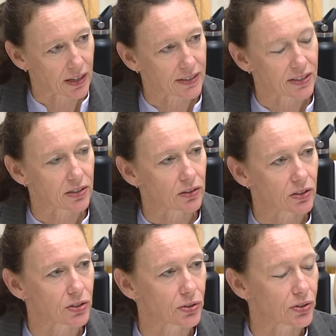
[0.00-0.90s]
That's still the
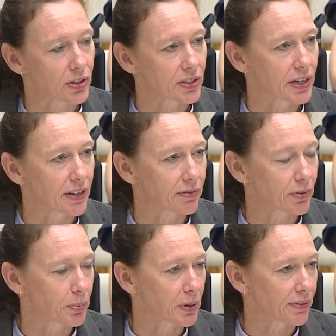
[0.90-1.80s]
213 from
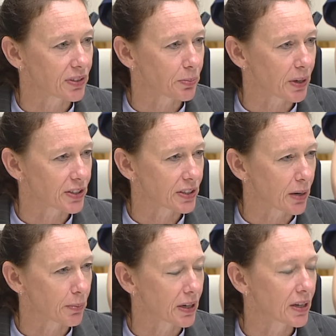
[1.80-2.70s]
the previous budget
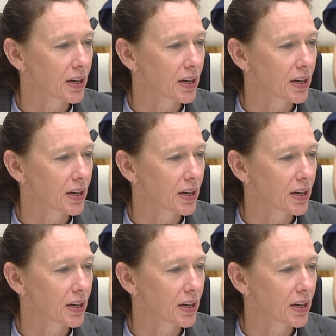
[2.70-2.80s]
number.